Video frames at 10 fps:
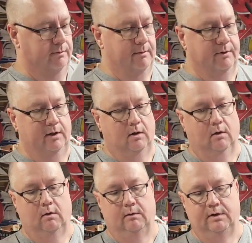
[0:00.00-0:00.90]
Remember, you
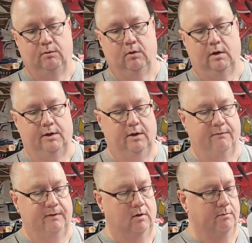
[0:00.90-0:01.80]
always work your
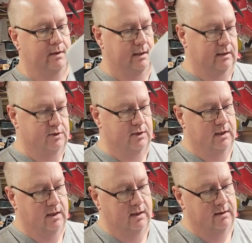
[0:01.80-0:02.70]
foam hinge.
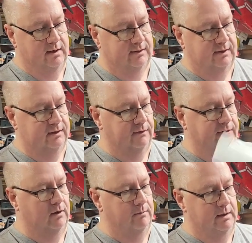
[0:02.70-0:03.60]
This is a
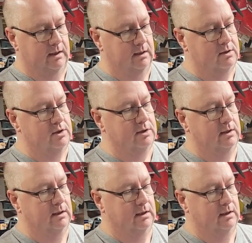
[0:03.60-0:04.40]
foam hinge,